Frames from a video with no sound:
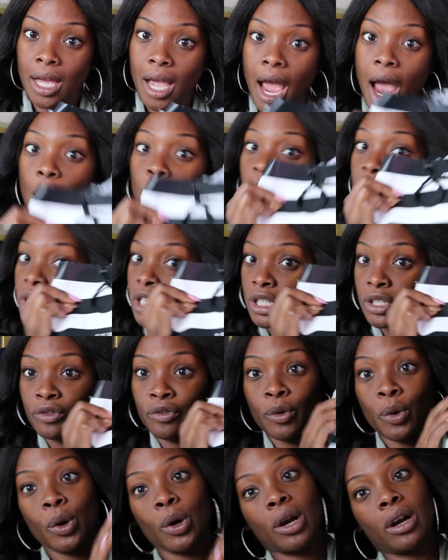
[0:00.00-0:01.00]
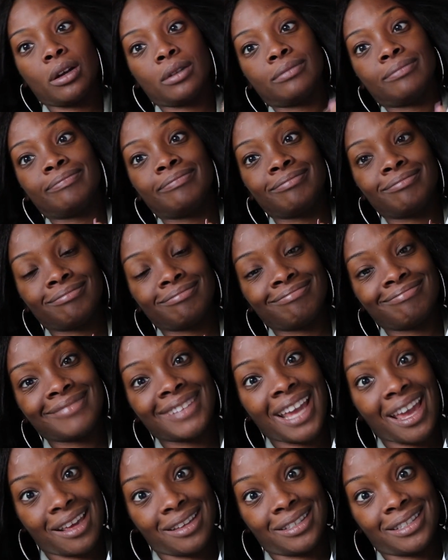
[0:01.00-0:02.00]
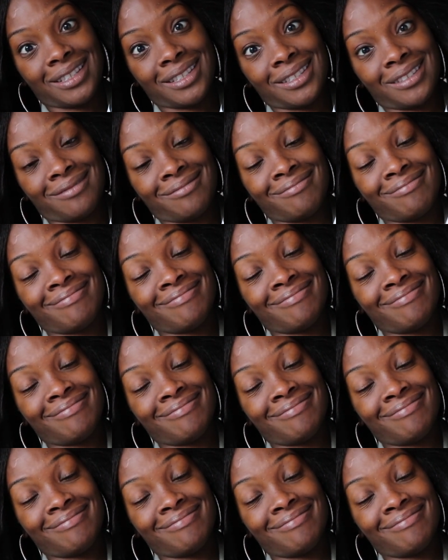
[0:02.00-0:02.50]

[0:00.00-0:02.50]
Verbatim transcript: I went to Sephora Yes.